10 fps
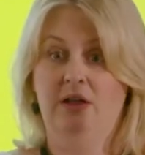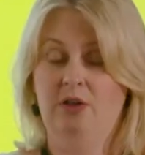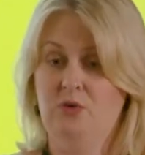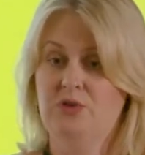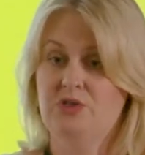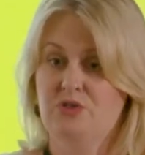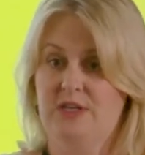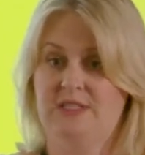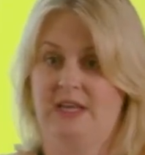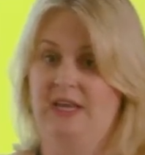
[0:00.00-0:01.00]
Your
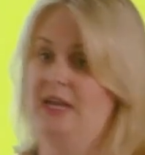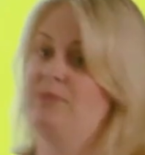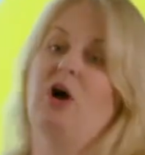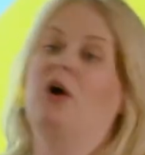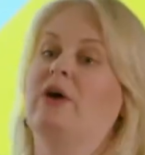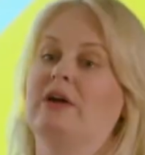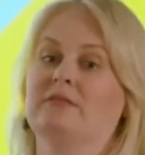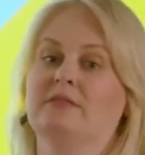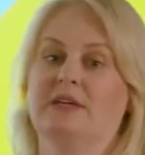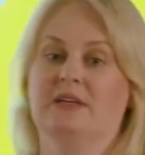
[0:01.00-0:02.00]
distress can keep going.
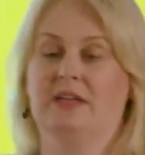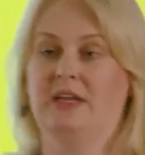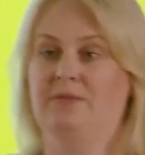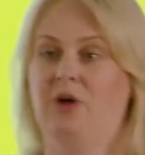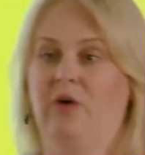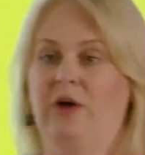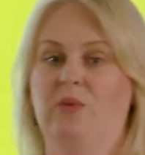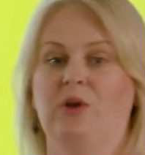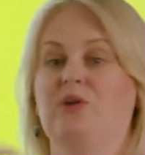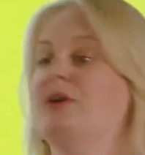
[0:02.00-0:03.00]
It can keep going
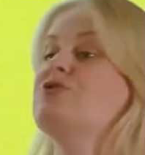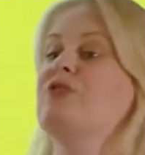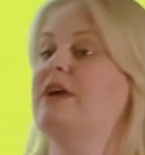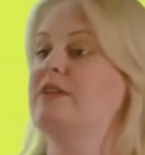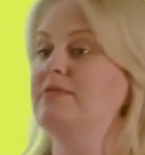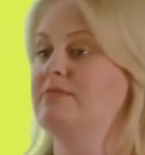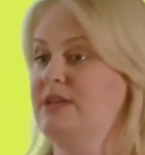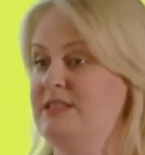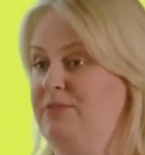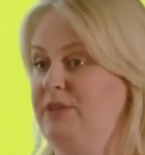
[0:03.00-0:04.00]
when you get triggered
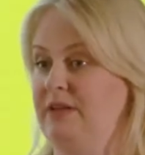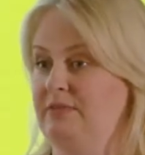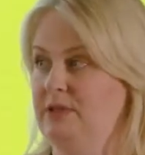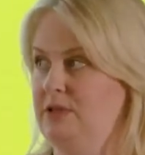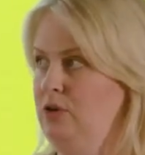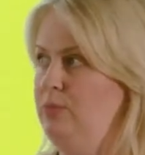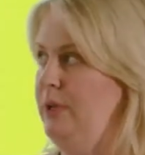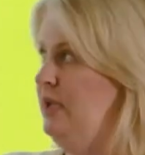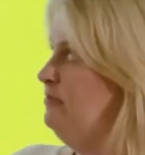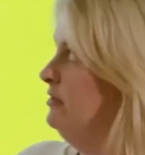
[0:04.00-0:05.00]
by something. It could
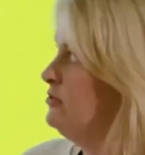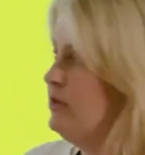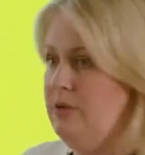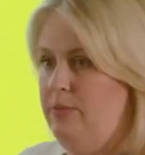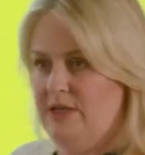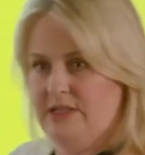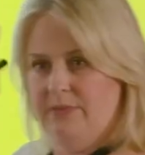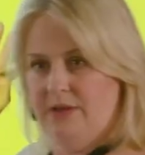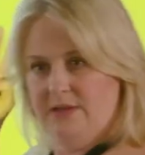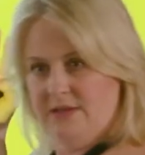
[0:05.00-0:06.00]
be even triggered by
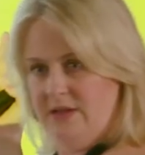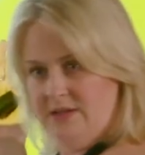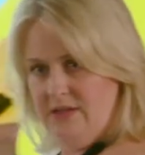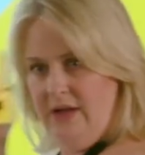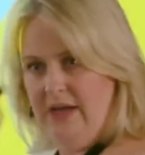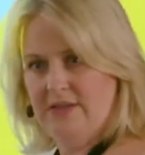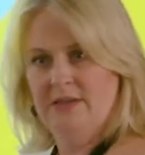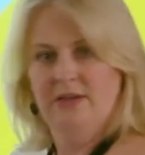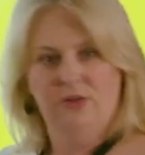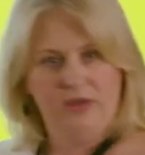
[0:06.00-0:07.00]
something discussed tonight.
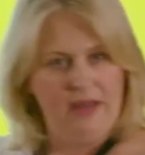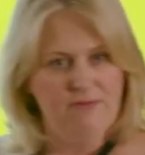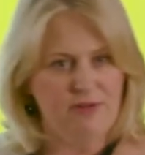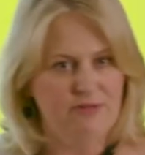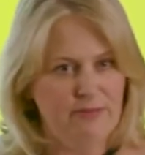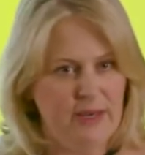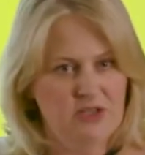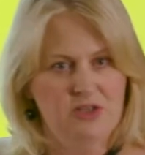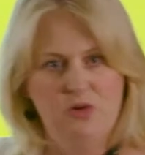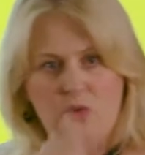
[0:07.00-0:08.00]
You came for
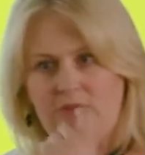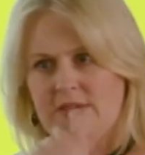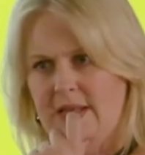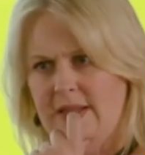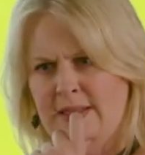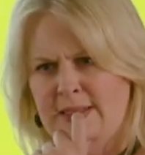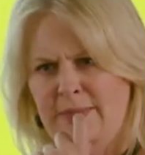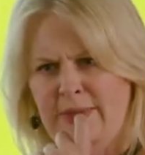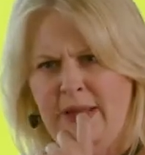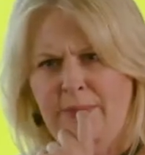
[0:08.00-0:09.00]
information and all of a sudden there's
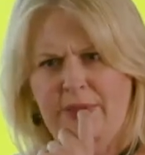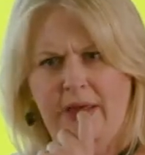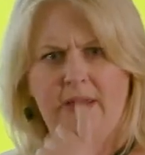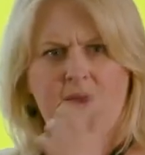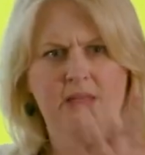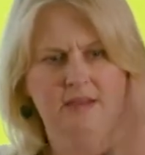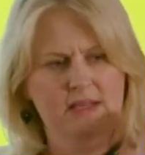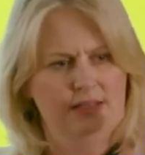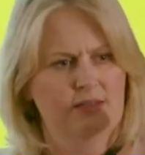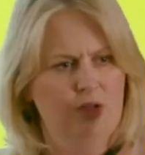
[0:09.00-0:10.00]
something up there
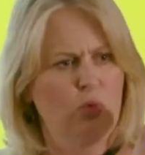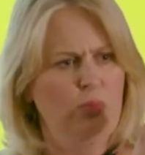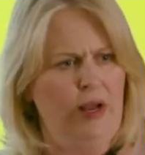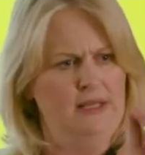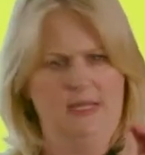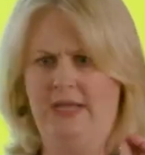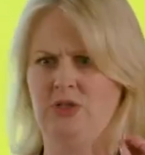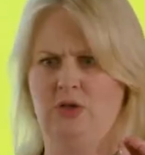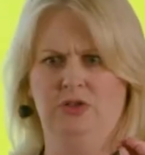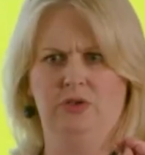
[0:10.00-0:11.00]
that your brain's
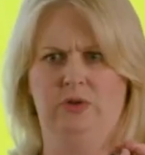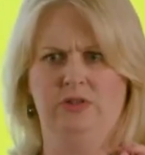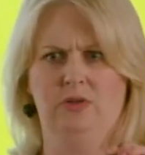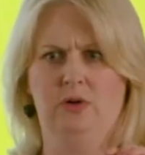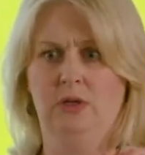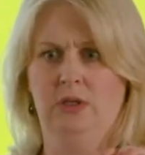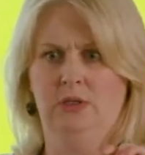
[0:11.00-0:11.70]
latched onto and thought,